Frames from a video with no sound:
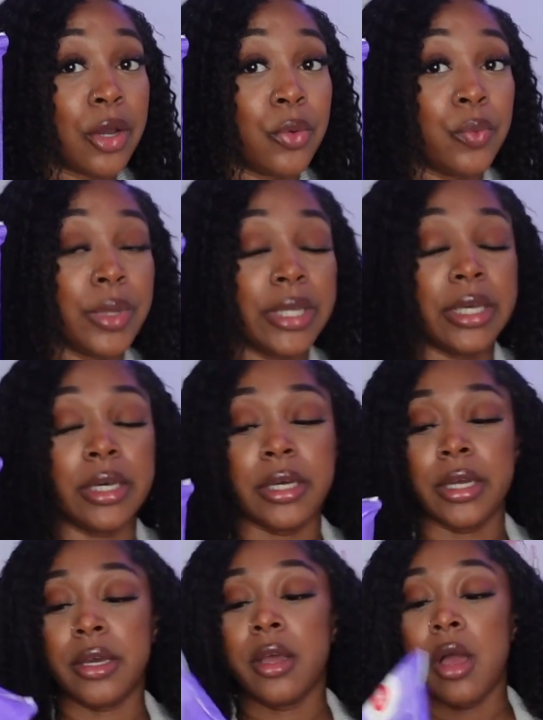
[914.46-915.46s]
Really
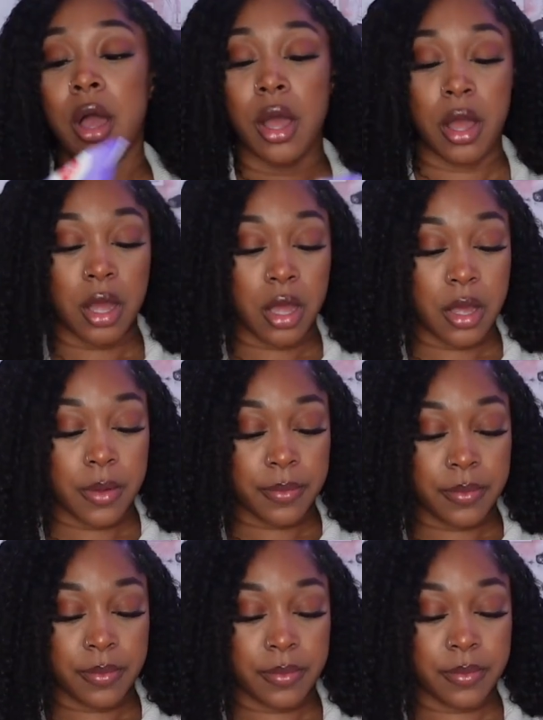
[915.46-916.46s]
good.
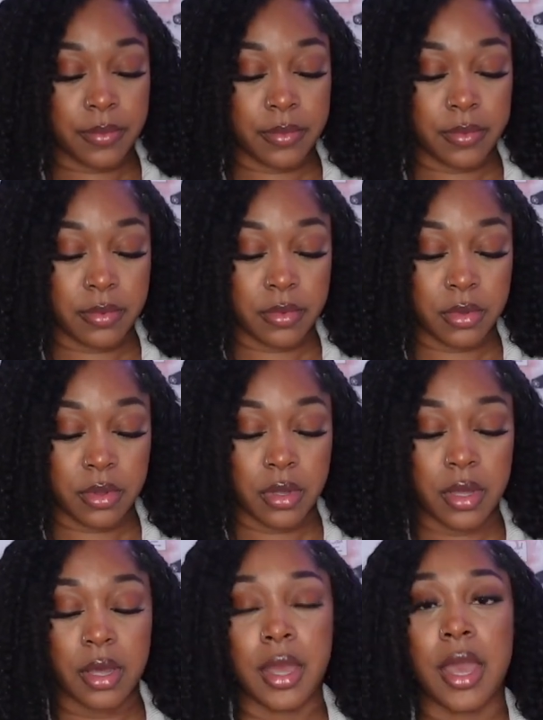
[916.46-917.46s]

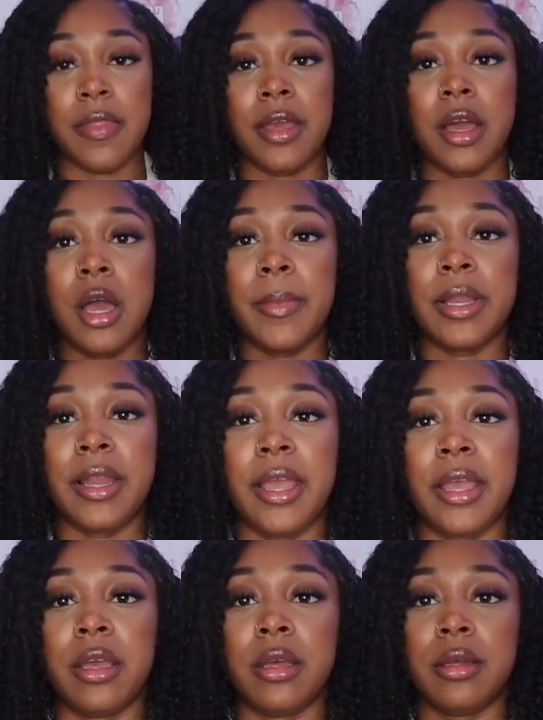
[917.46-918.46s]
And they come in
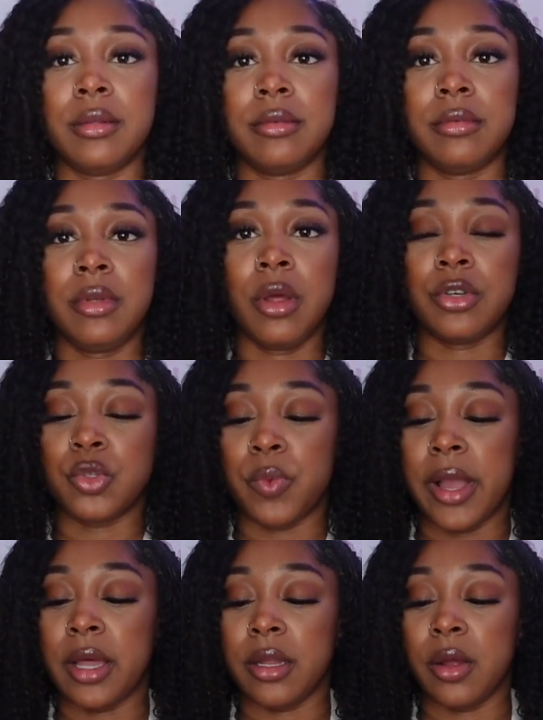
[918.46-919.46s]
like, you know, just
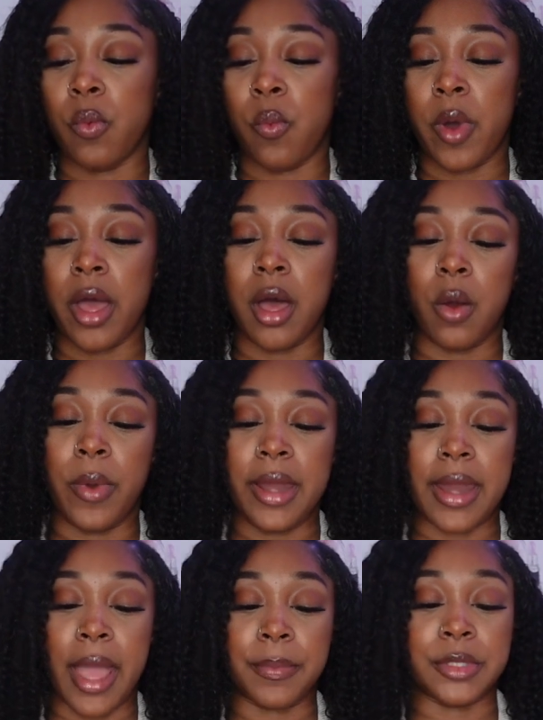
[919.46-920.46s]
regular wet
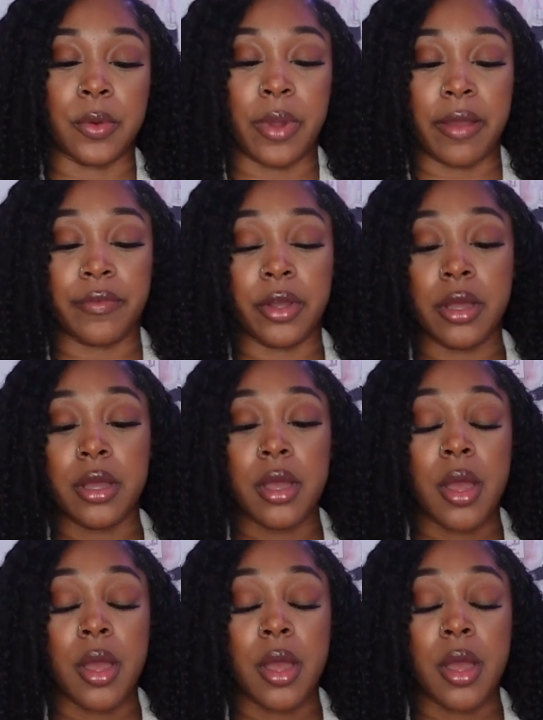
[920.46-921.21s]
naps or whatever.